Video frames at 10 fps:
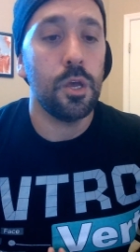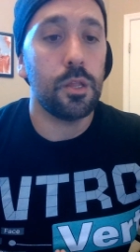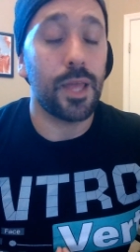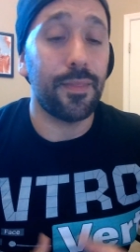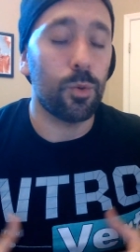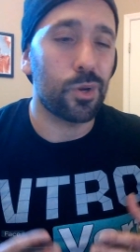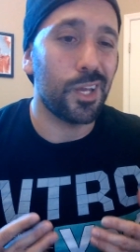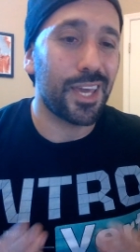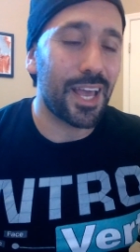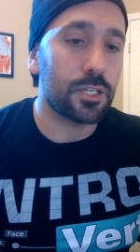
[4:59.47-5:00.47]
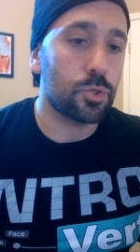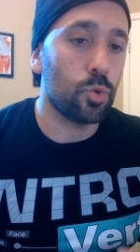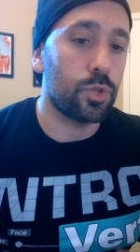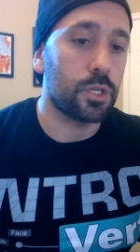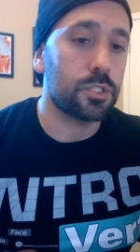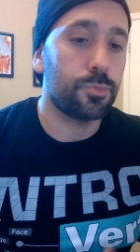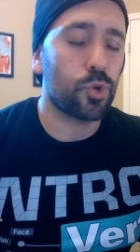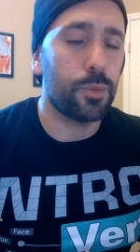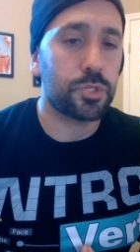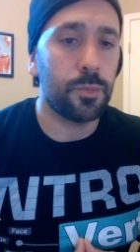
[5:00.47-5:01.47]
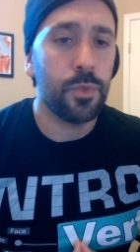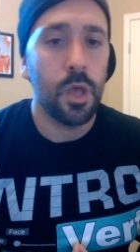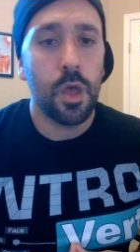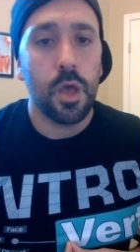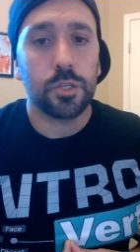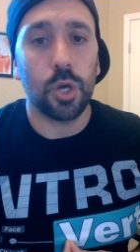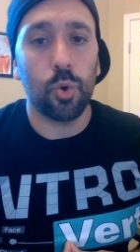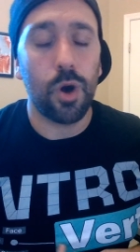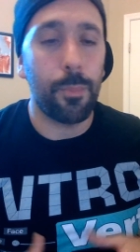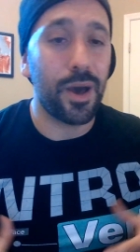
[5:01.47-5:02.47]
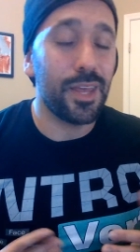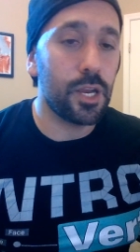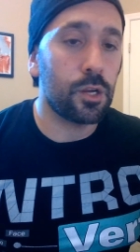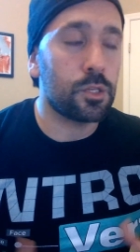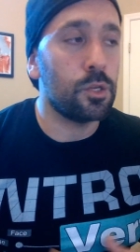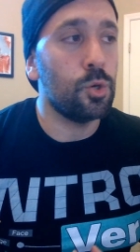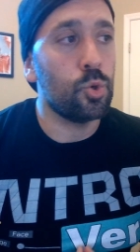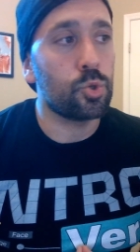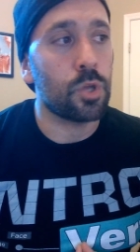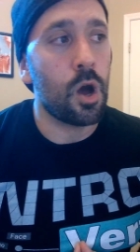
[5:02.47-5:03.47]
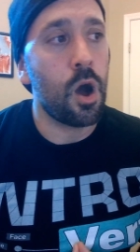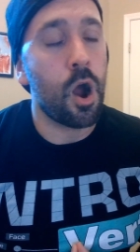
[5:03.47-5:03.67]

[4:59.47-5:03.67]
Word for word: that they were going to cancel their subscription. So, upon hearing the news, uh,